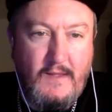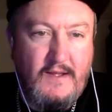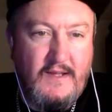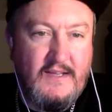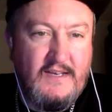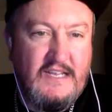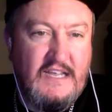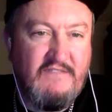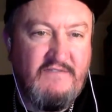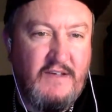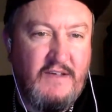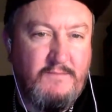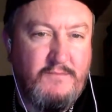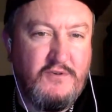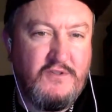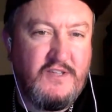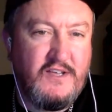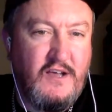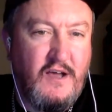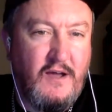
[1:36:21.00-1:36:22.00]
Dave, I put
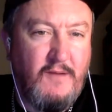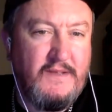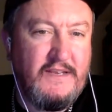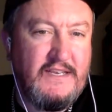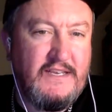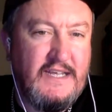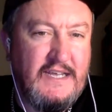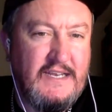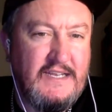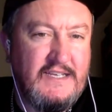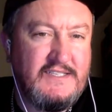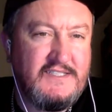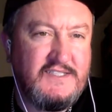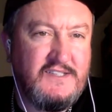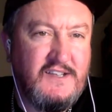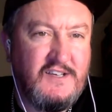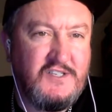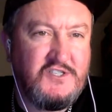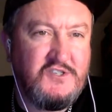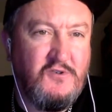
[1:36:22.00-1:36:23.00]
the comment in, it's
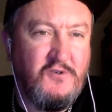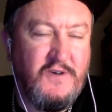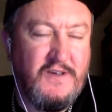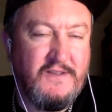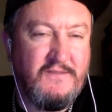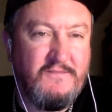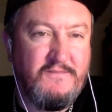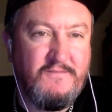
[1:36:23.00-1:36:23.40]
not showing.